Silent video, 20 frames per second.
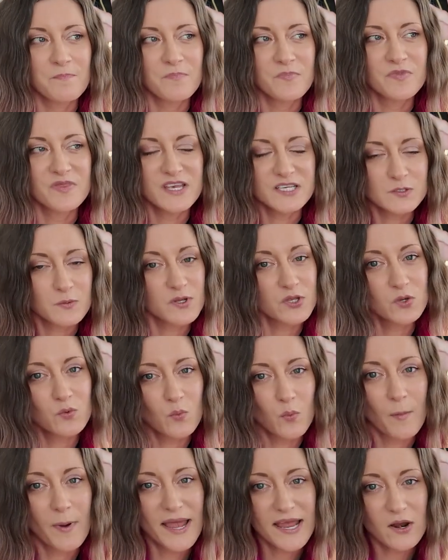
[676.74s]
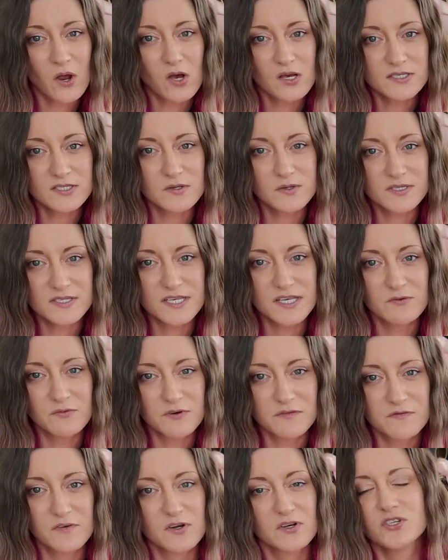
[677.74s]
This one you might also see
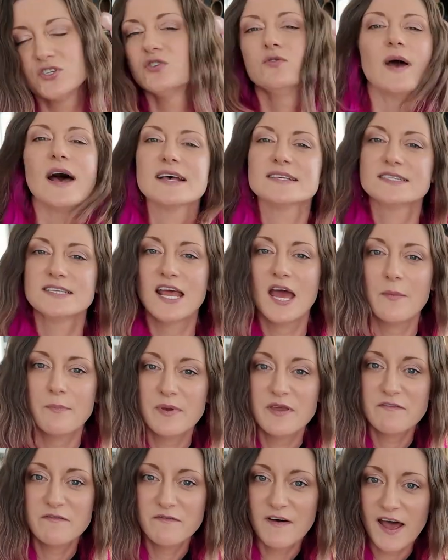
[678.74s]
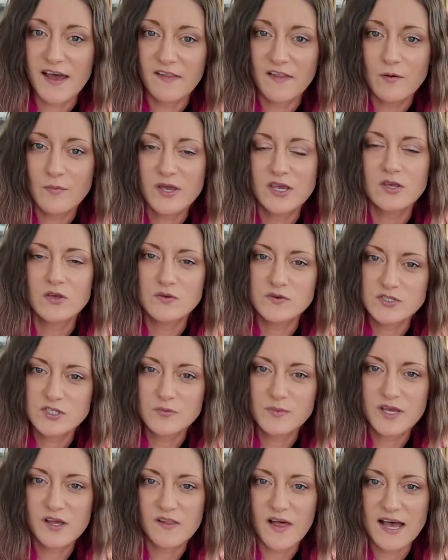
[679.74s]
referred to as an epiphyllum. It used
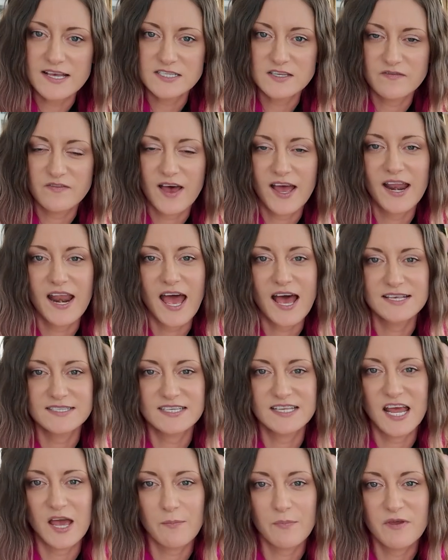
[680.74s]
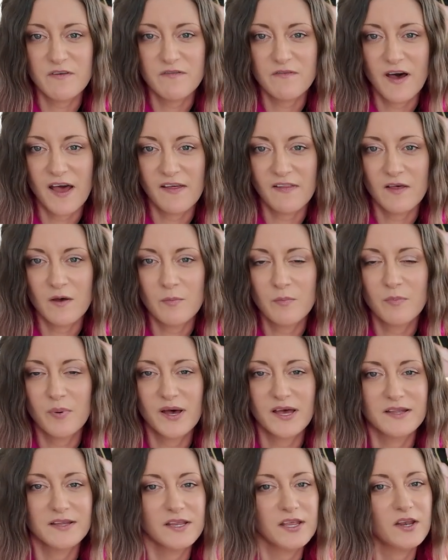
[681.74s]
to be classified as an epiphyllum,
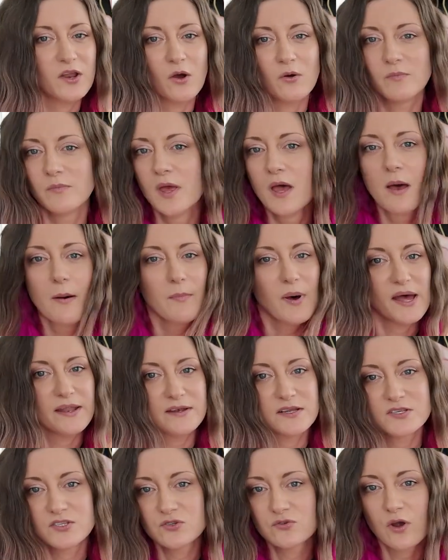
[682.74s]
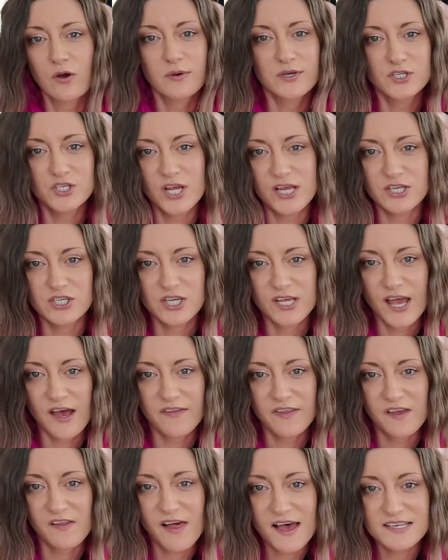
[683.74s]
but you know, botanists are always changing how
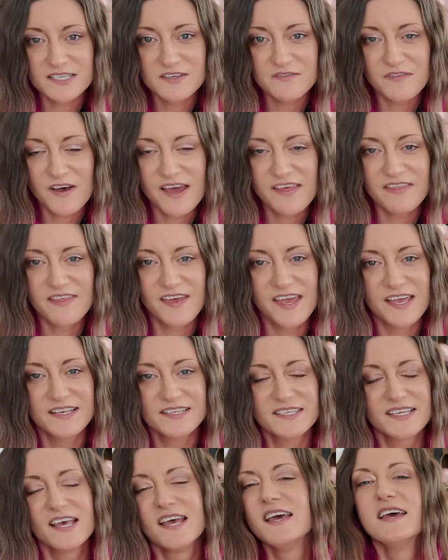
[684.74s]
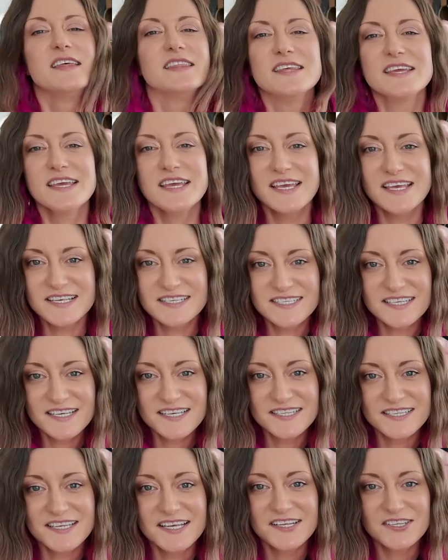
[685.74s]
they classify things. The
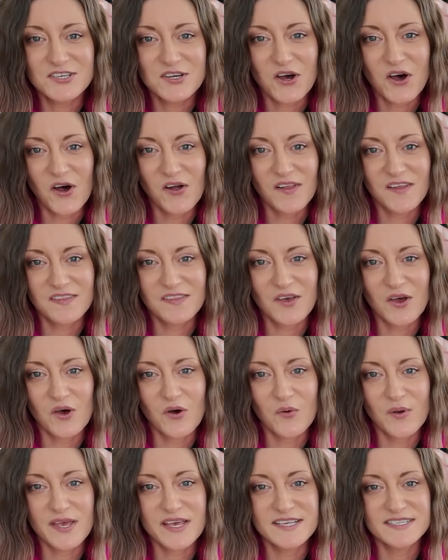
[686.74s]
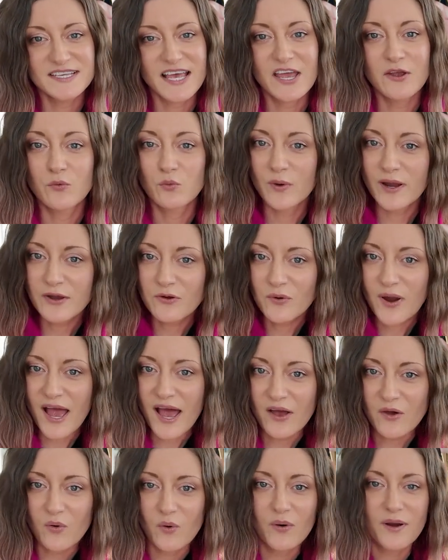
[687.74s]
easiest thing to call it though is a
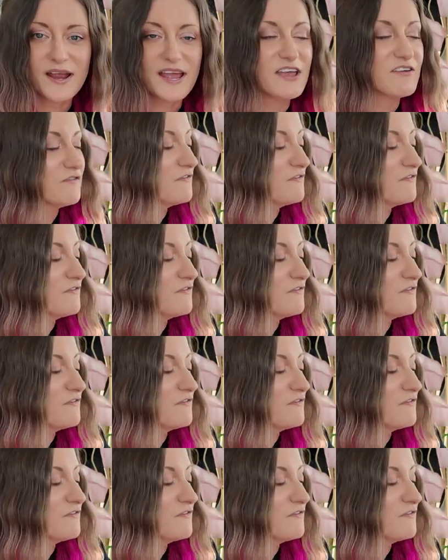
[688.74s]
rickrack or a